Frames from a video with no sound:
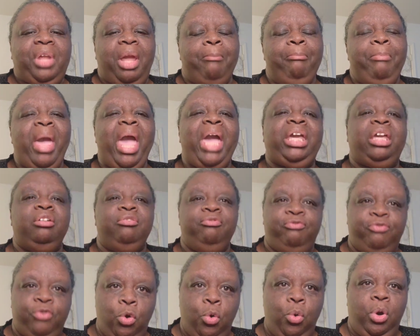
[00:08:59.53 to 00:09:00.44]
back and
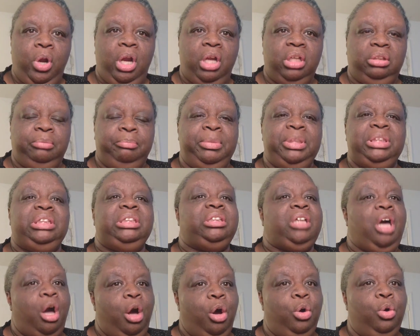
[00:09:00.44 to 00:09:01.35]
forth, Mrs.
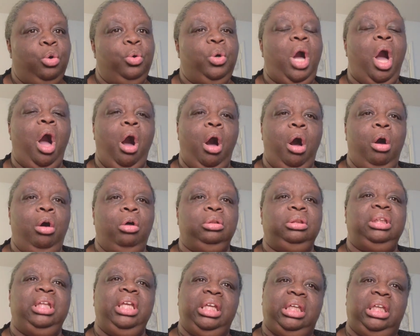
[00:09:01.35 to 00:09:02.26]
Heaux
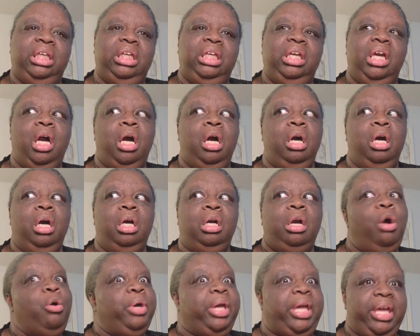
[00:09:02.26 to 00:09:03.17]
called Nicki a
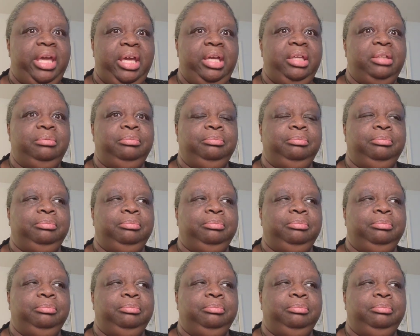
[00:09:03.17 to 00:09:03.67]
cokehead.